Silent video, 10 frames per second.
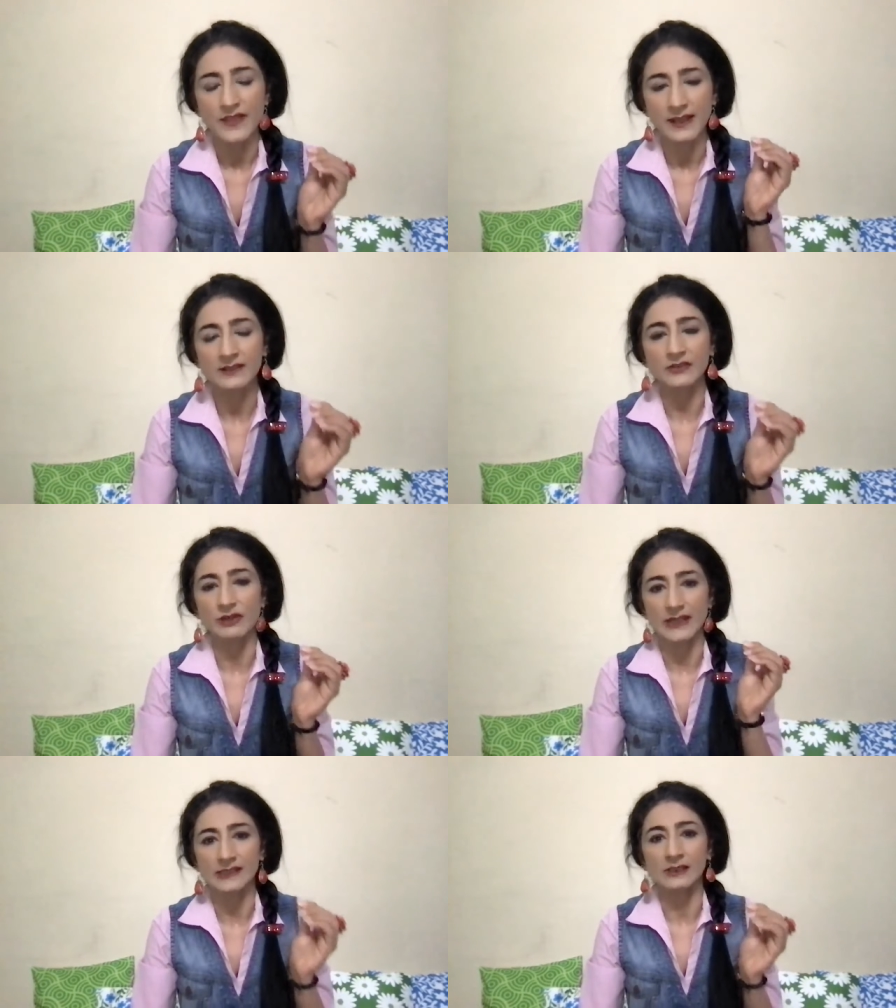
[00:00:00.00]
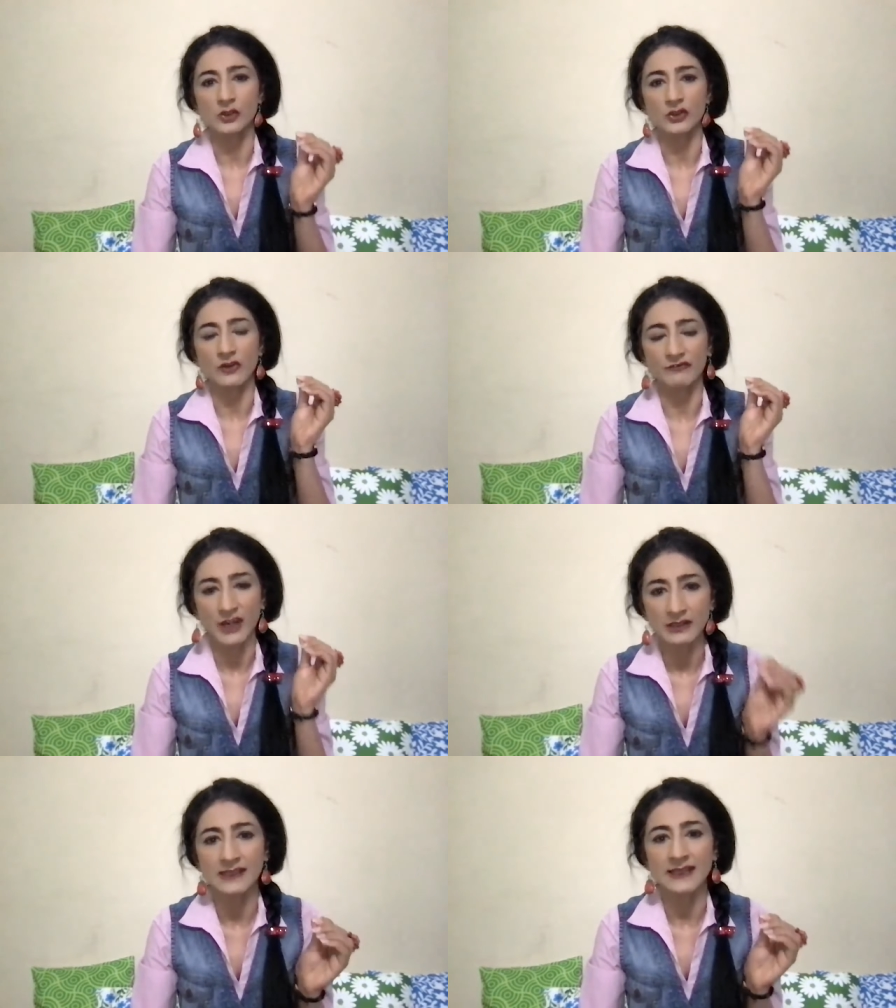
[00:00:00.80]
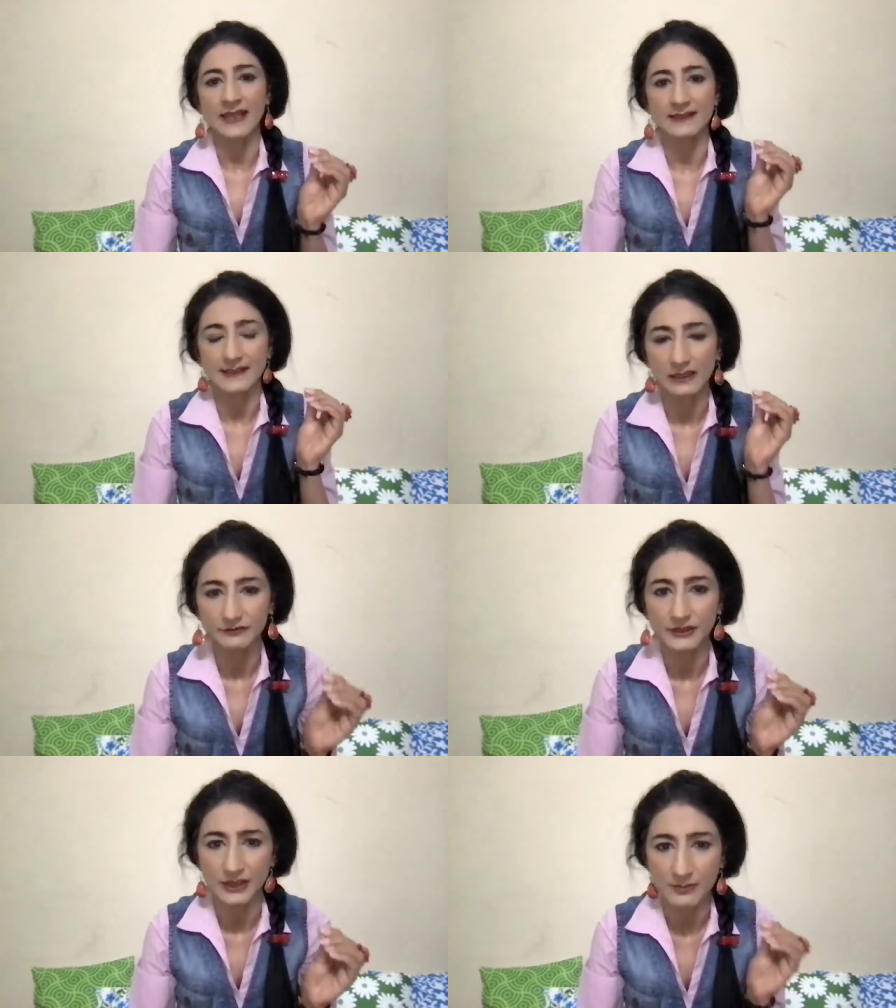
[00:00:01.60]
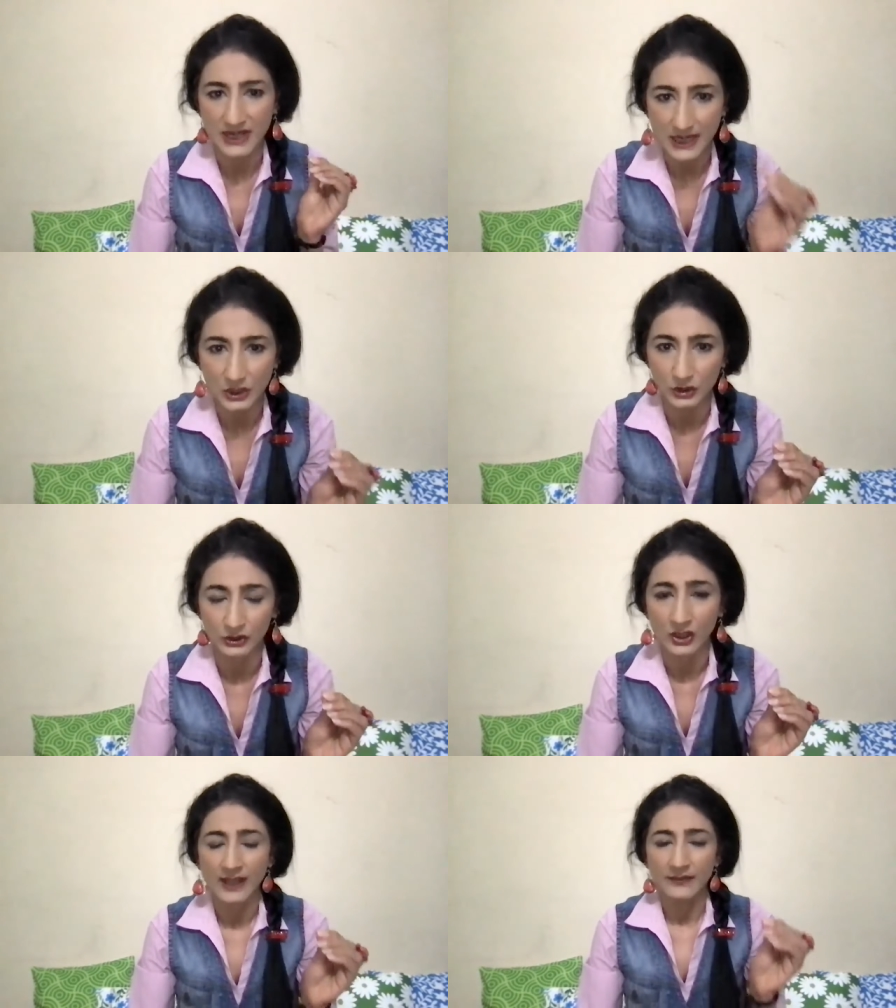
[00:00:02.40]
things relating to sovereignty and self-determination.